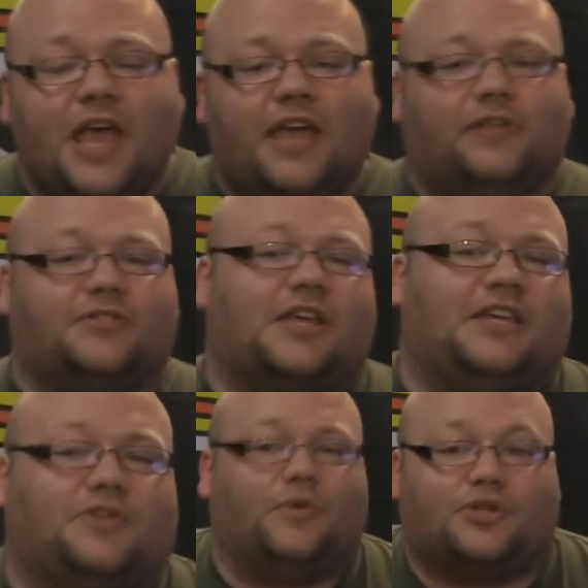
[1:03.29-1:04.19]
It looks like
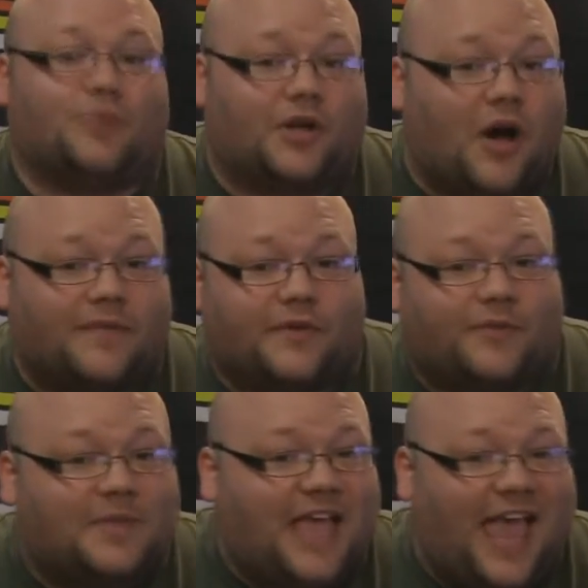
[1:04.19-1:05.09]
going to recover
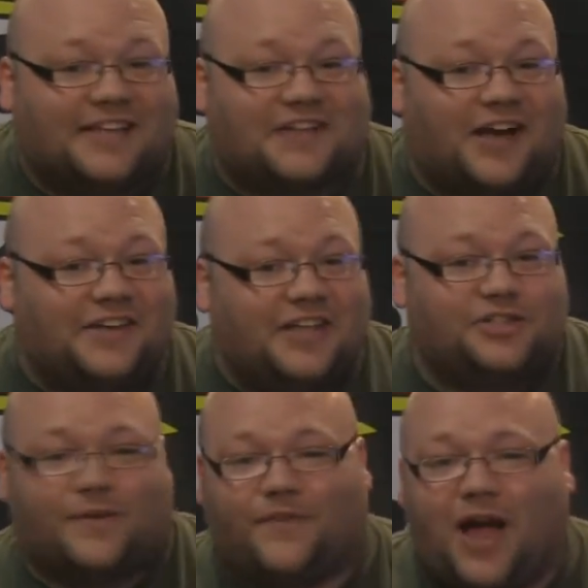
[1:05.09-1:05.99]
from the
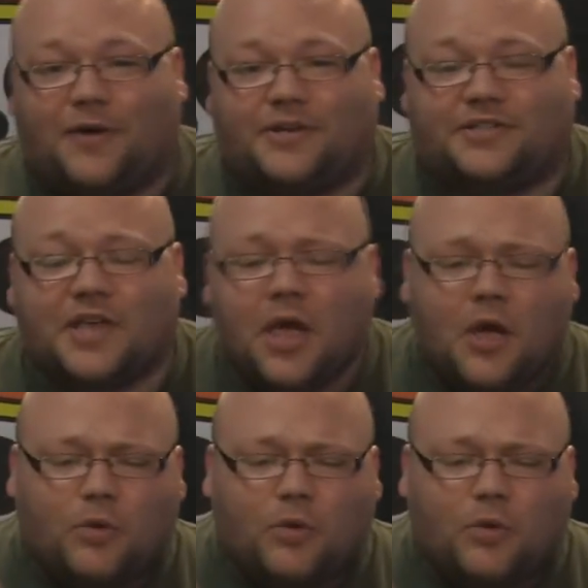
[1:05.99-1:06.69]
anti-ninja virus.